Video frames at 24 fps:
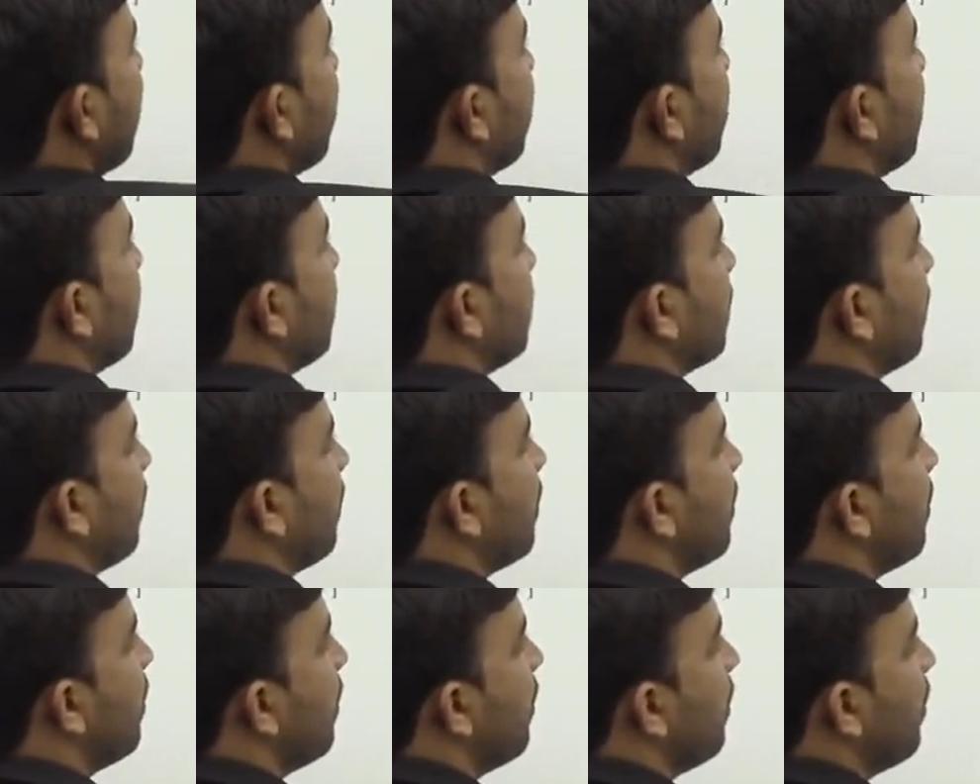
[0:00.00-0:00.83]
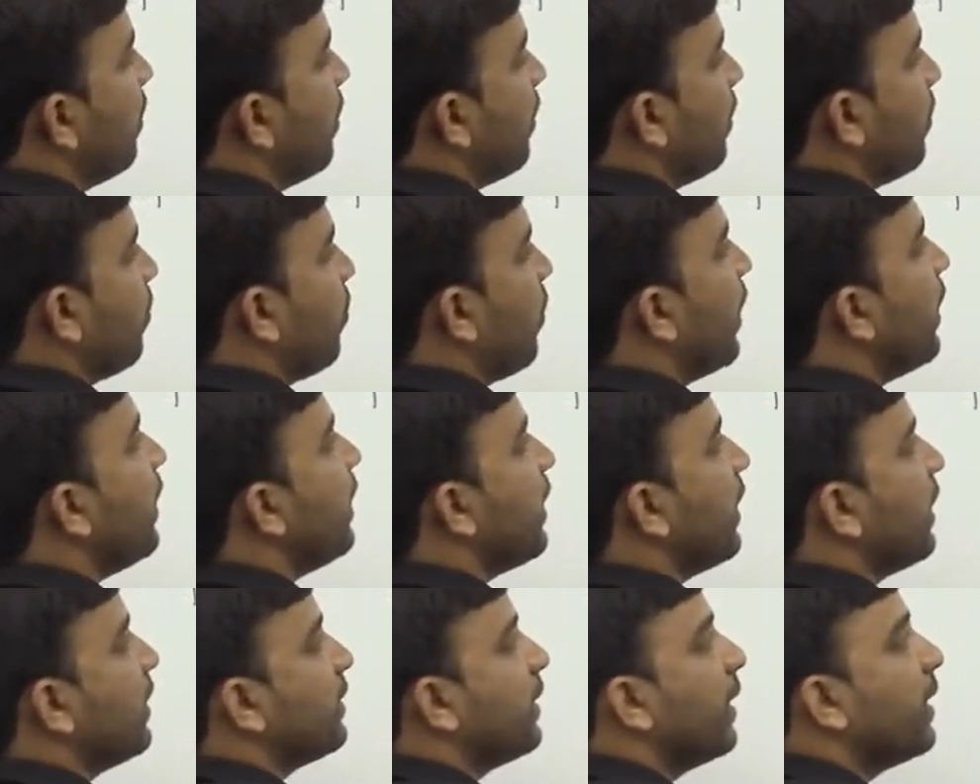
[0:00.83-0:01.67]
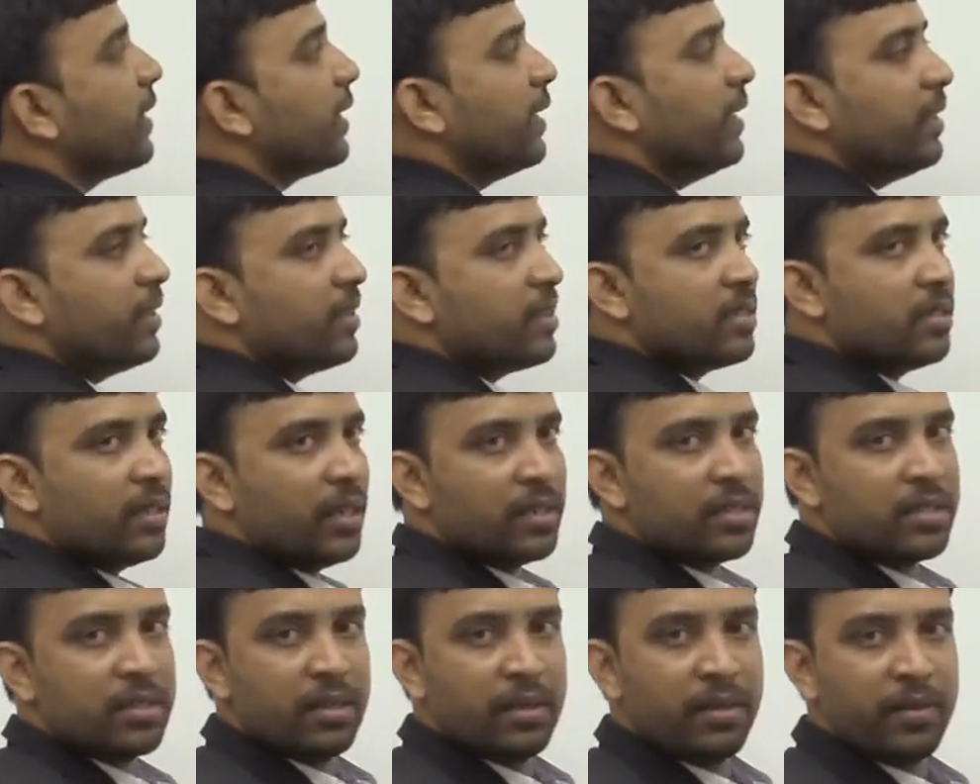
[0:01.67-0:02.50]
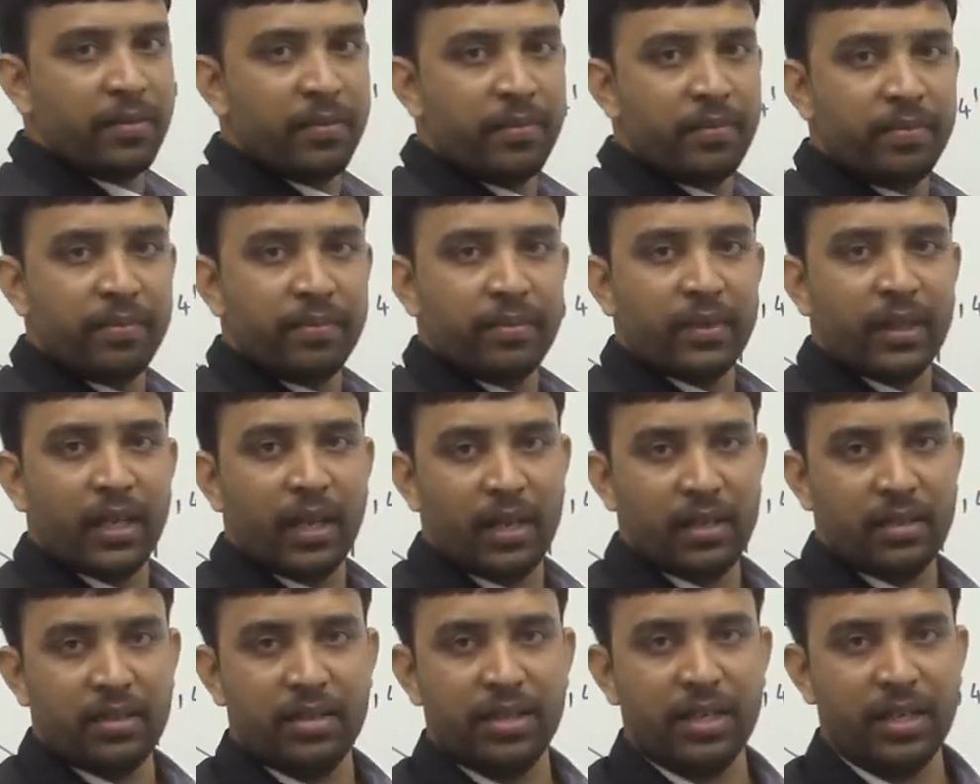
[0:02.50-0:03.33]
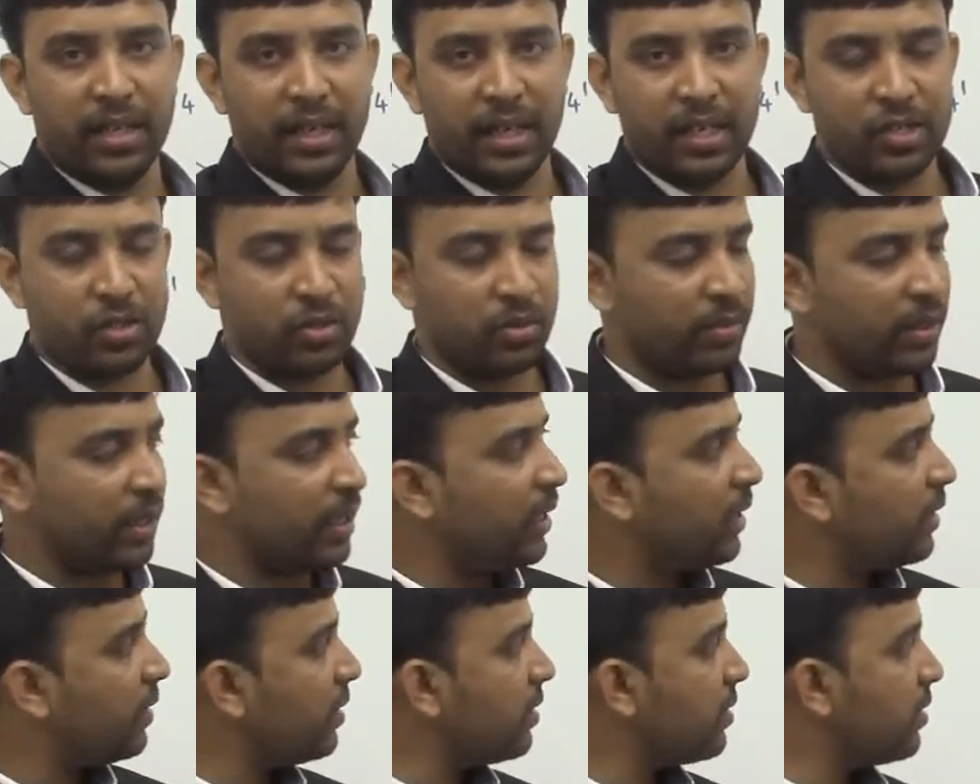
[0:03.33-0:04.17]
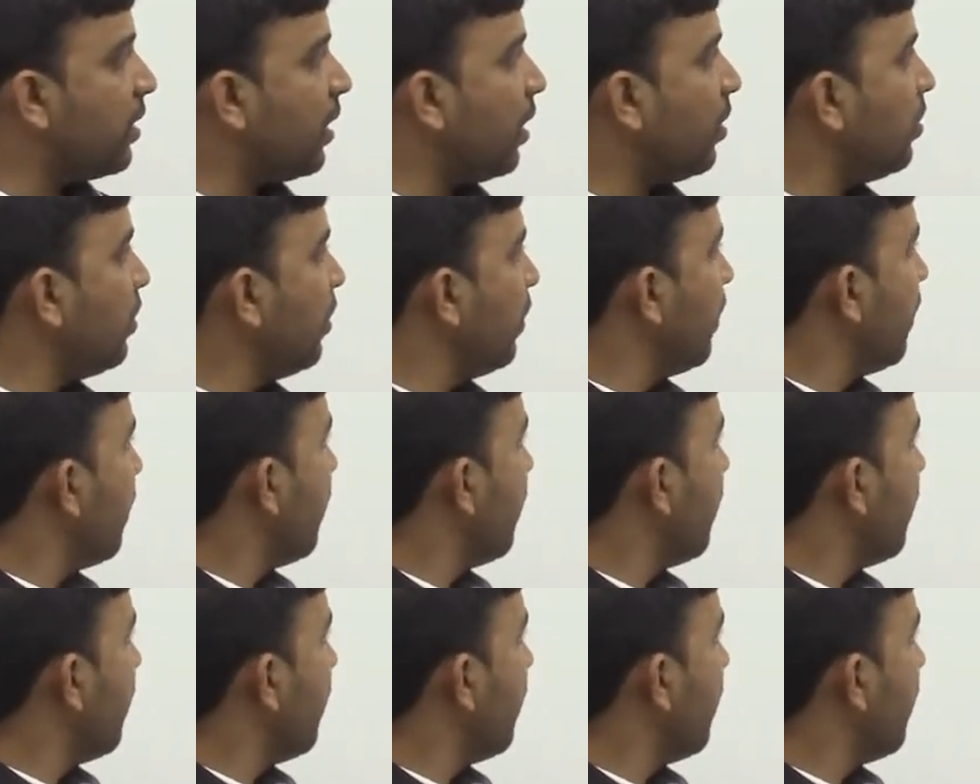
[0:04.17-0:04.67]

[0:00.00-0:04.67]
temperature. And why it exactly intersects at 3 dash? You may get this doubt.